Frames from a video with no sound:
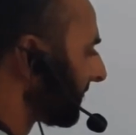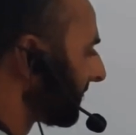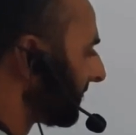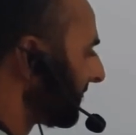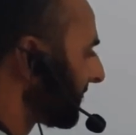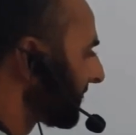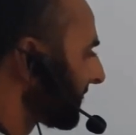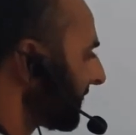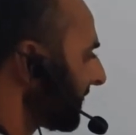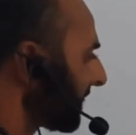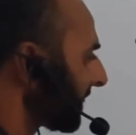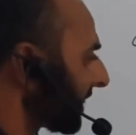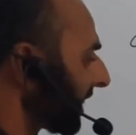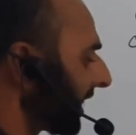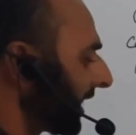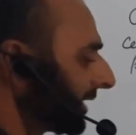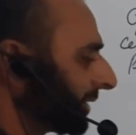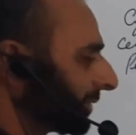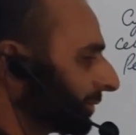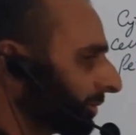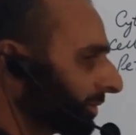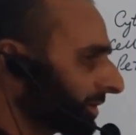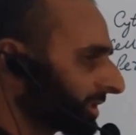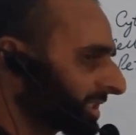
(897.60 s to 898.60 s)
nesal
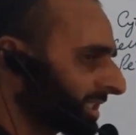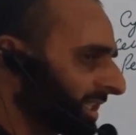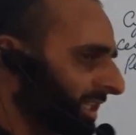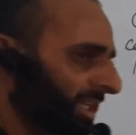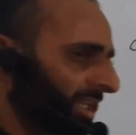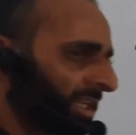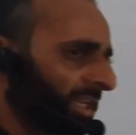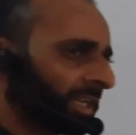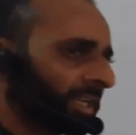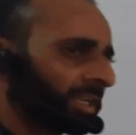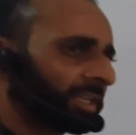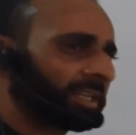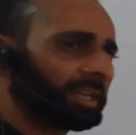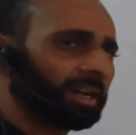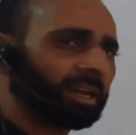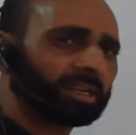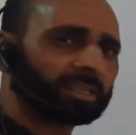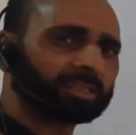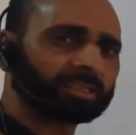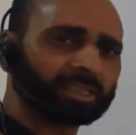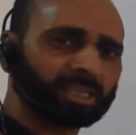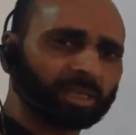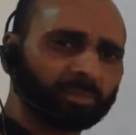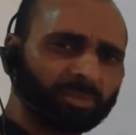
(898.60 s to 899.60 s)
granules, they
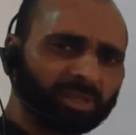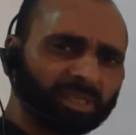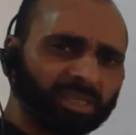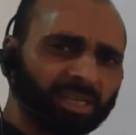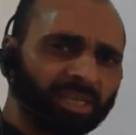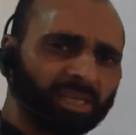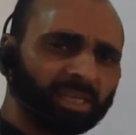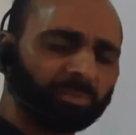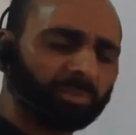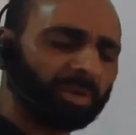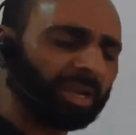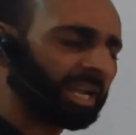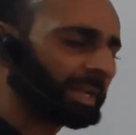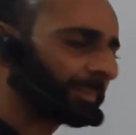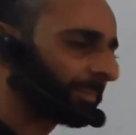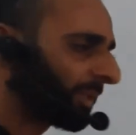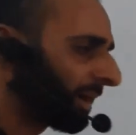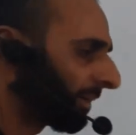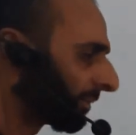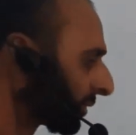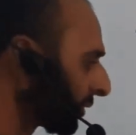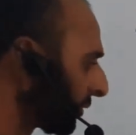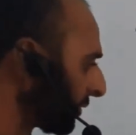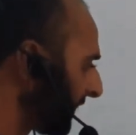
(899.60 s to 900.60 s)
are chemically made up
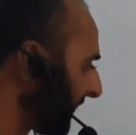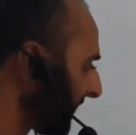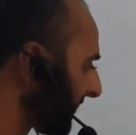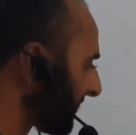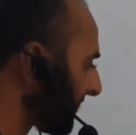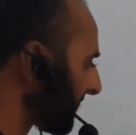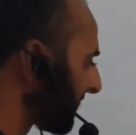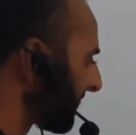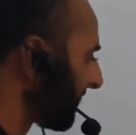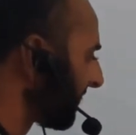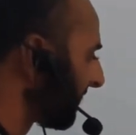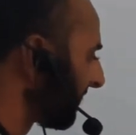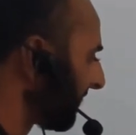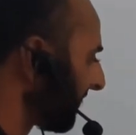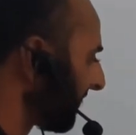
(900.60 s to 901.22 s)
of two things: